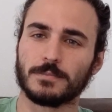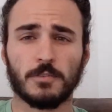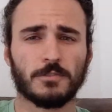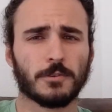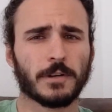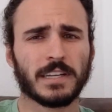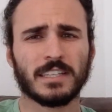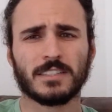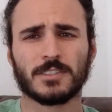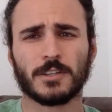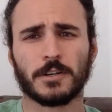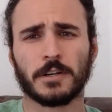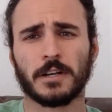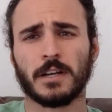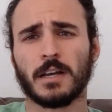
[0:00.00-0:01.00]
Before I get
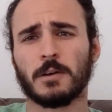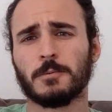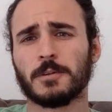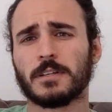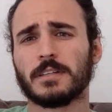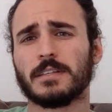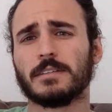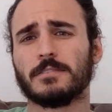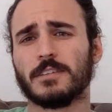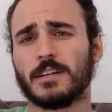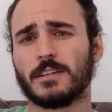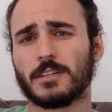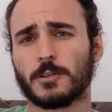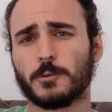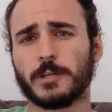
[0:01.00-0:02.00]
started, I want to give
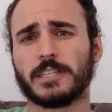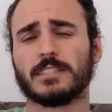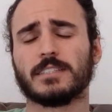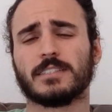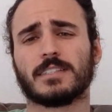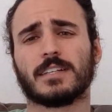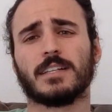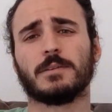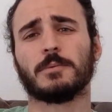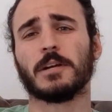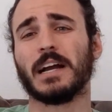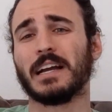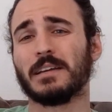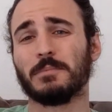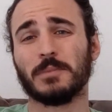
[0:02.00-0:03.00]
out a quick disclaimer.
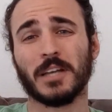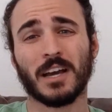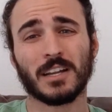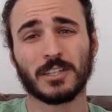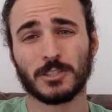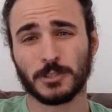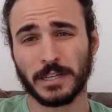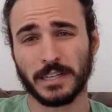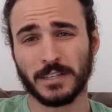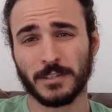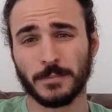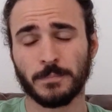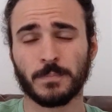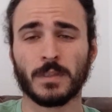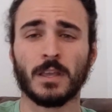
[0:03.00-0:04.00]
I am not a
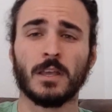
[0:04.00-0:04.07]
trainer,